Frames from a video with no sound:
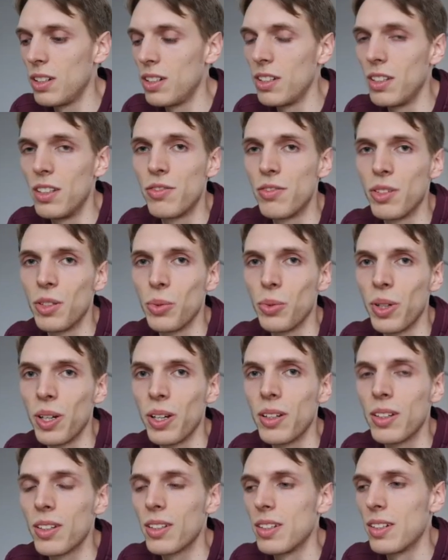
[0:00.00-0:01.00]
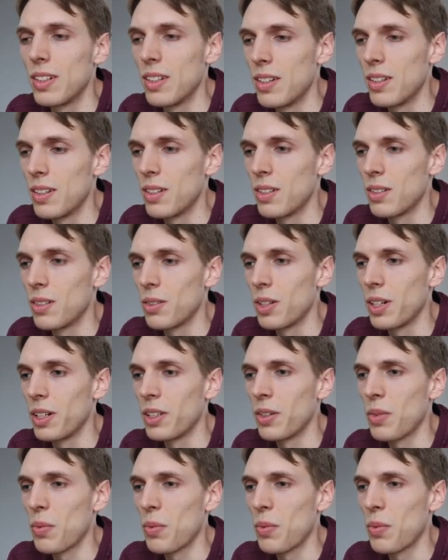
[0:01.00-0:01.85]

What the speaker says: a different way, right?